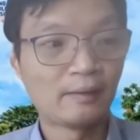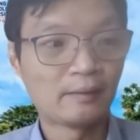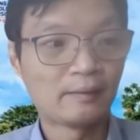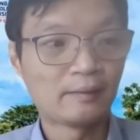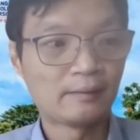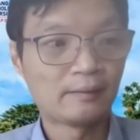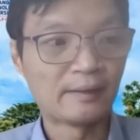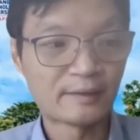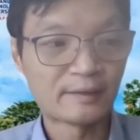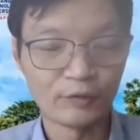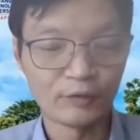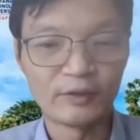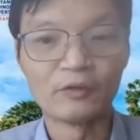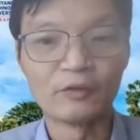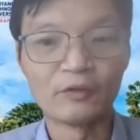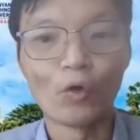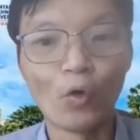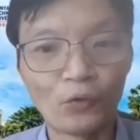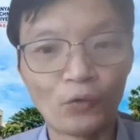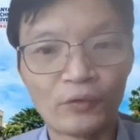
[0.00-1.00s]
the student
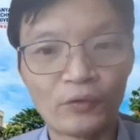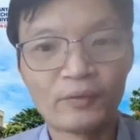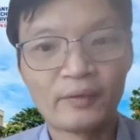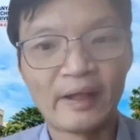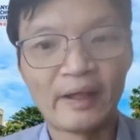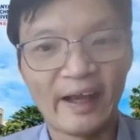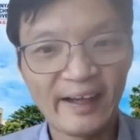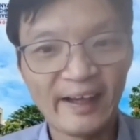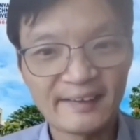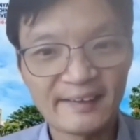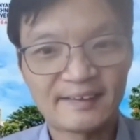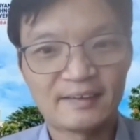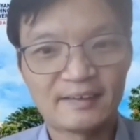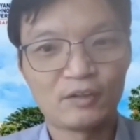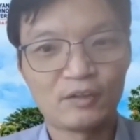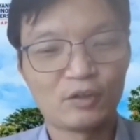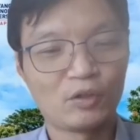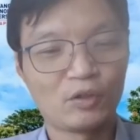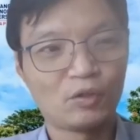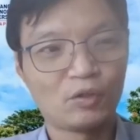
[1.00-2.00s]
phone as
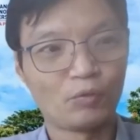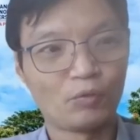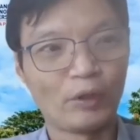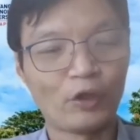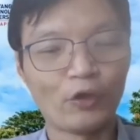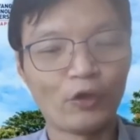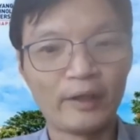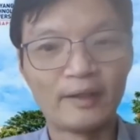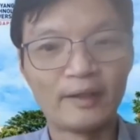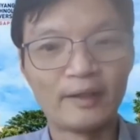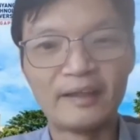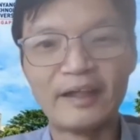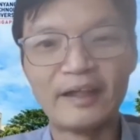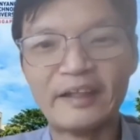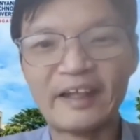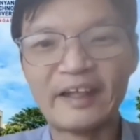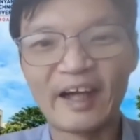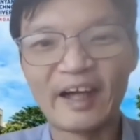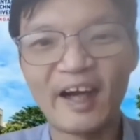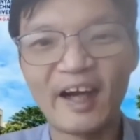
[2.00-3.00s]
we call it a
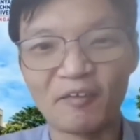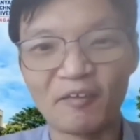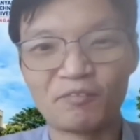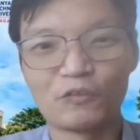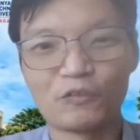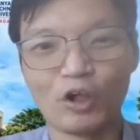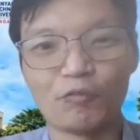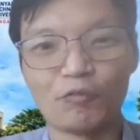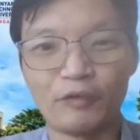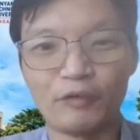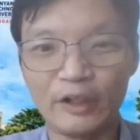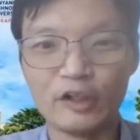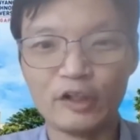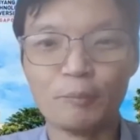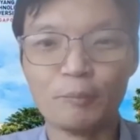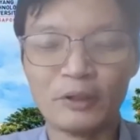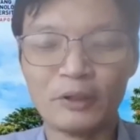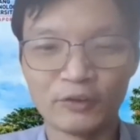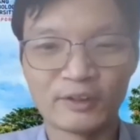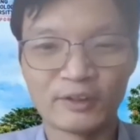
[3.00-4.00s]
learning hub of
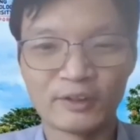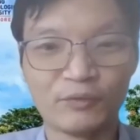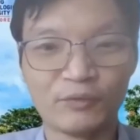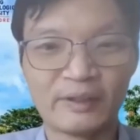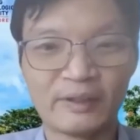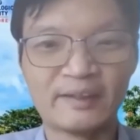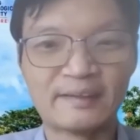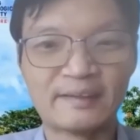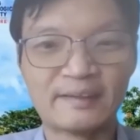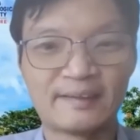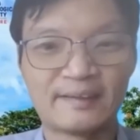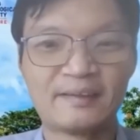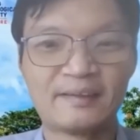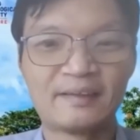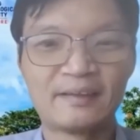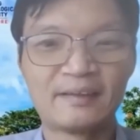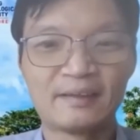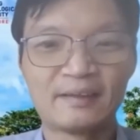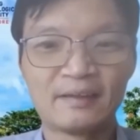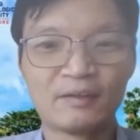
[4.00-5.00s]
individual students,
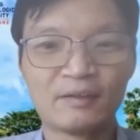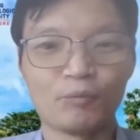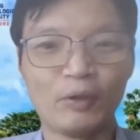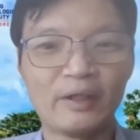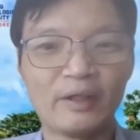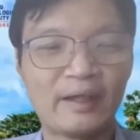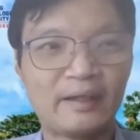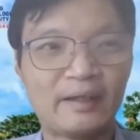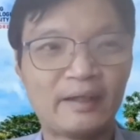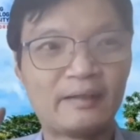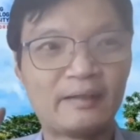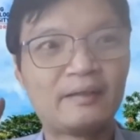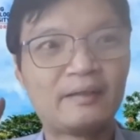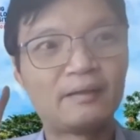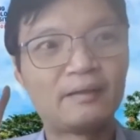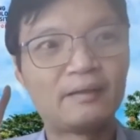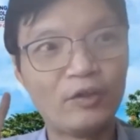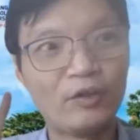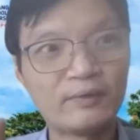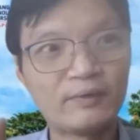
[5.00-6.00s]
we can
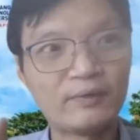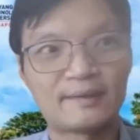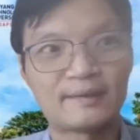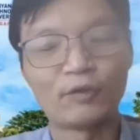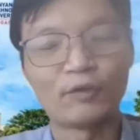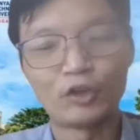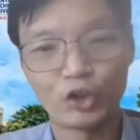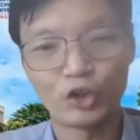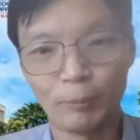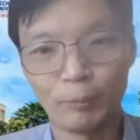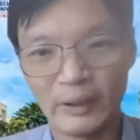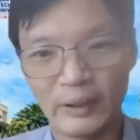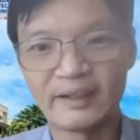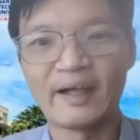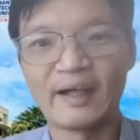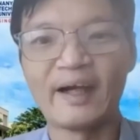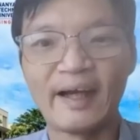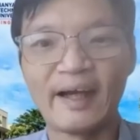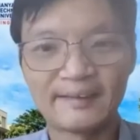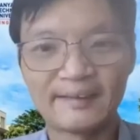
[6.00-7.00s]
use social
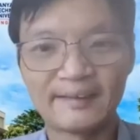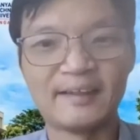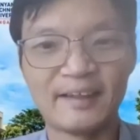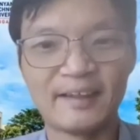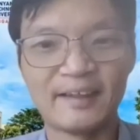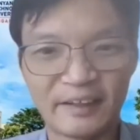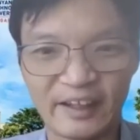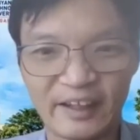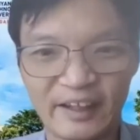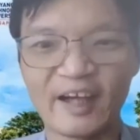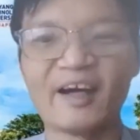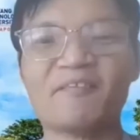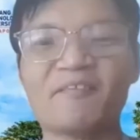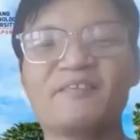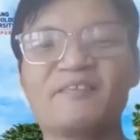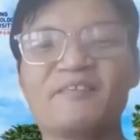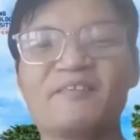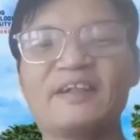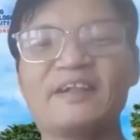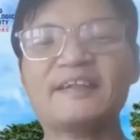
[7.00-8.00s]
media as a learning hub
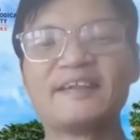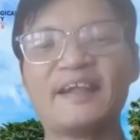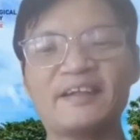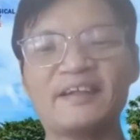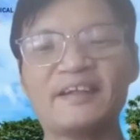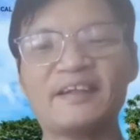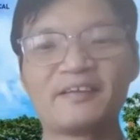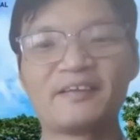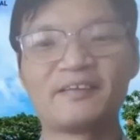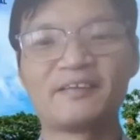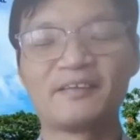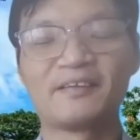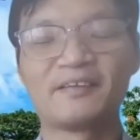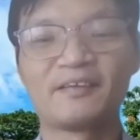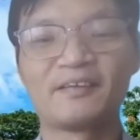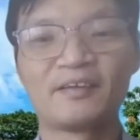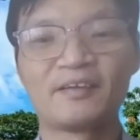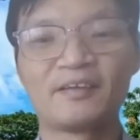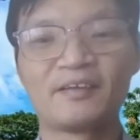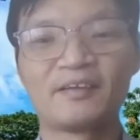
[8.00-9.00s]
instead.
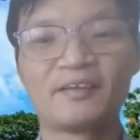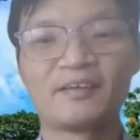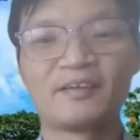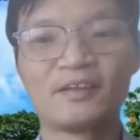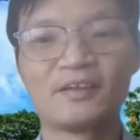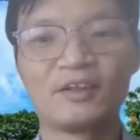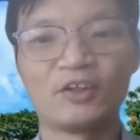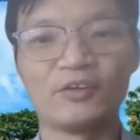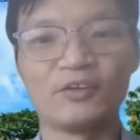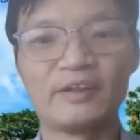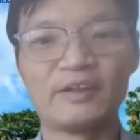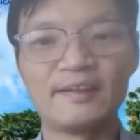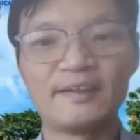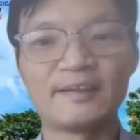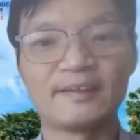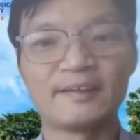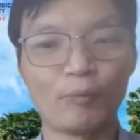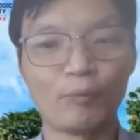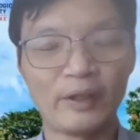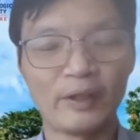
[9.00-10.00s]
So this is the way
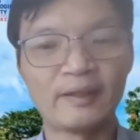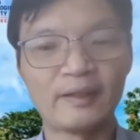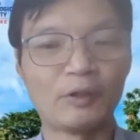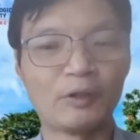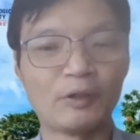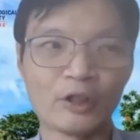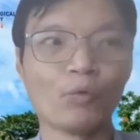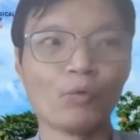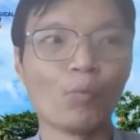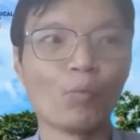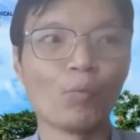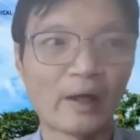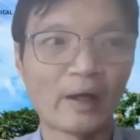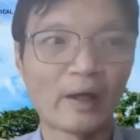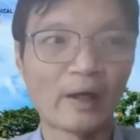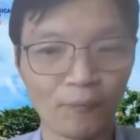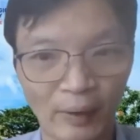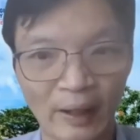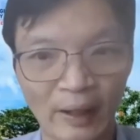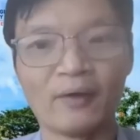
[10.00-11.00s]
that we try to work
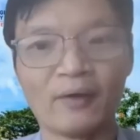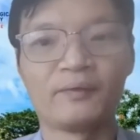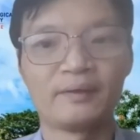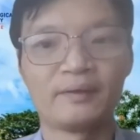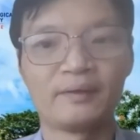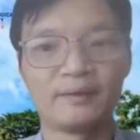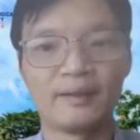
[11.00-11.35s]
around the